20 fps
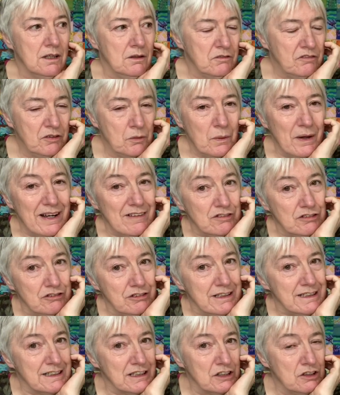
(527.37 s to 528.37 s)
for whatever
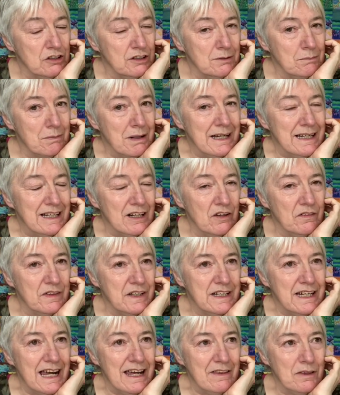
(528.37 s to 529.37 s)
reason couldn't make it on the
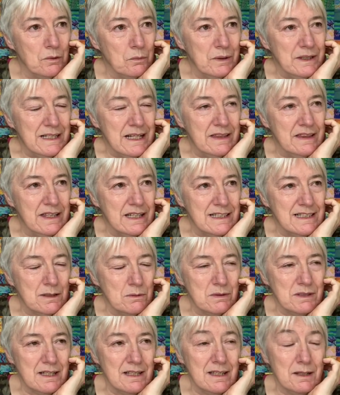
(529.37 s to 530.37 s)
day that we did this. It
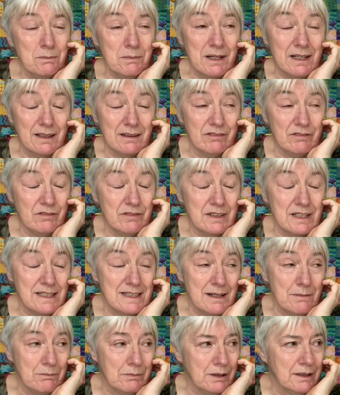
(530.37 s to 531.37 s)
was in the middle of
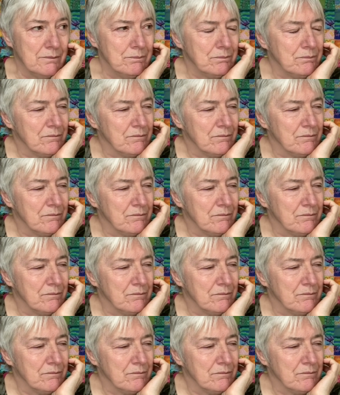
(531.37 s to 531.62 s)
December.